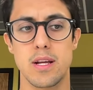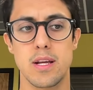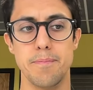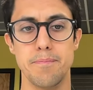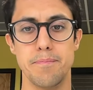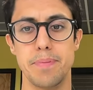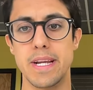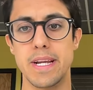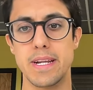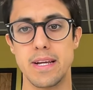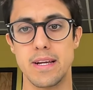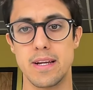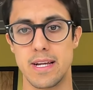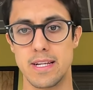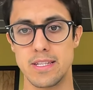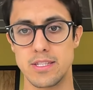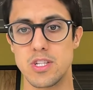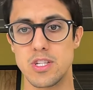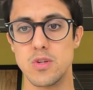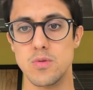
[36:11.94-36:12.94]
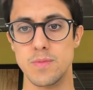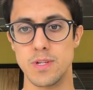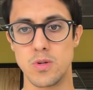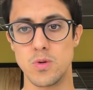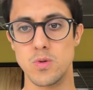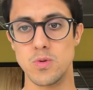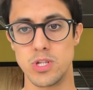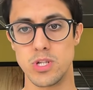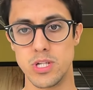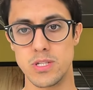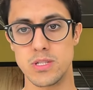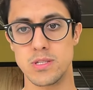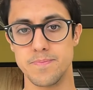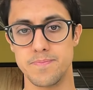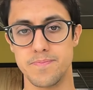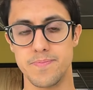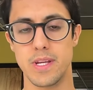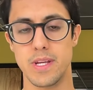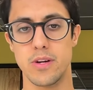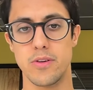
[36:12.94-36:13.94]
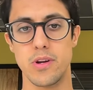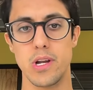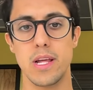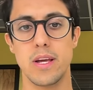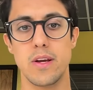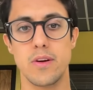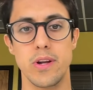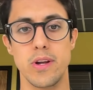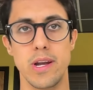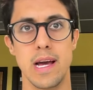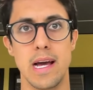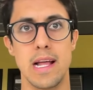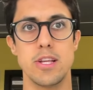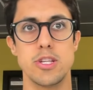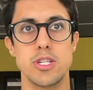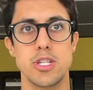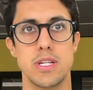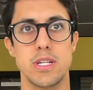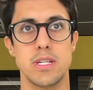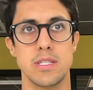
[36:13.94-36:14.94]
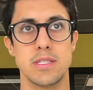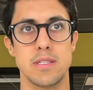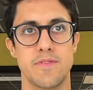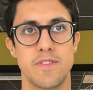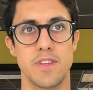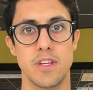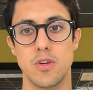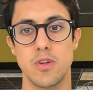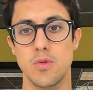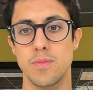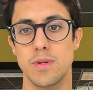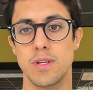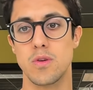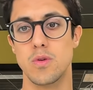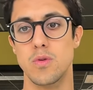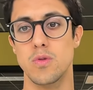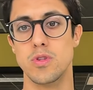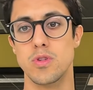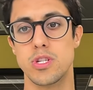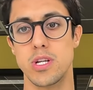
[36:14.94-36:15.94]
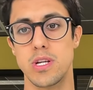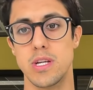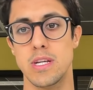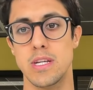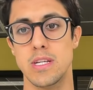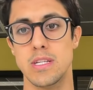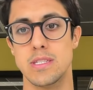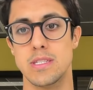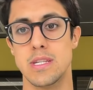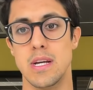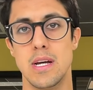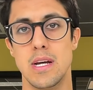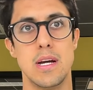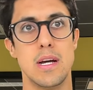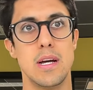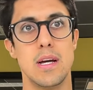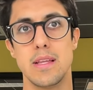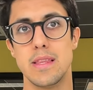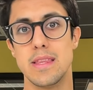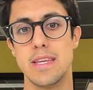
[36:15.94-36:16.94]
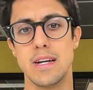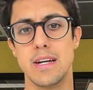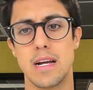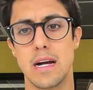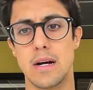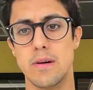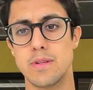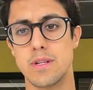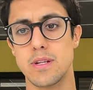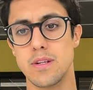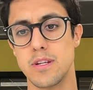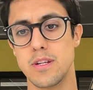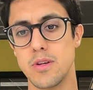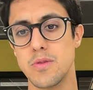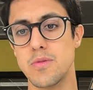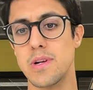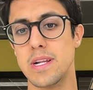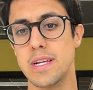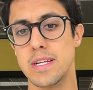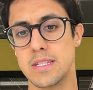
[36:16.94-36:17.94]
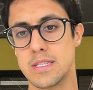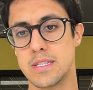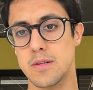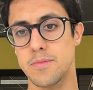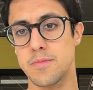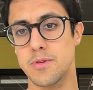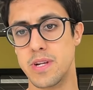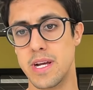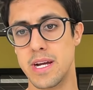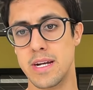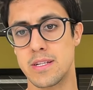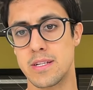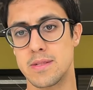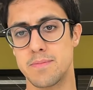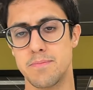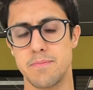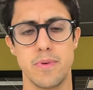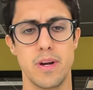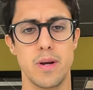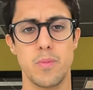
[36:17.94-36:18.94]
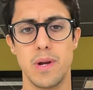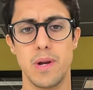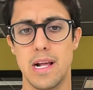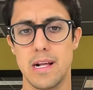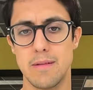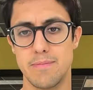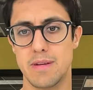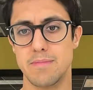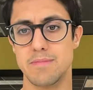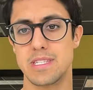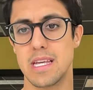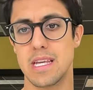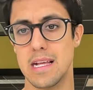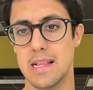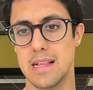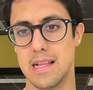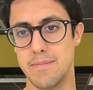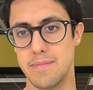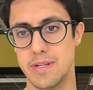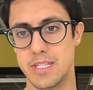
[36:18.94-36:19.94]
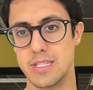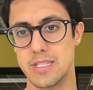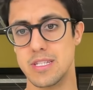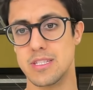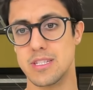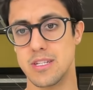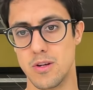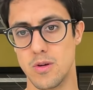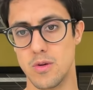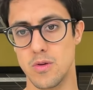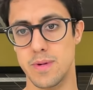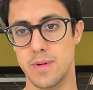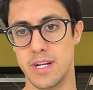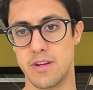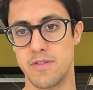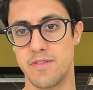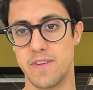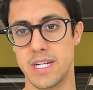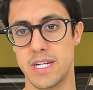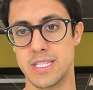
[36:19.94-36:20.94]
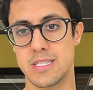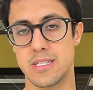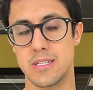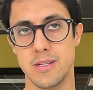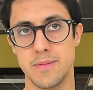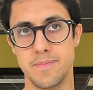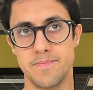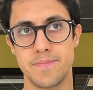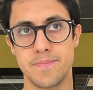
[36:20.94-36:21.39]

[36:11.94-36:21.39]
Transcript: competing against human coaches a really good analogy is if the human coach is the accountant, Yoodli is TurboTax, right? We'll help them scale their business and go much faster.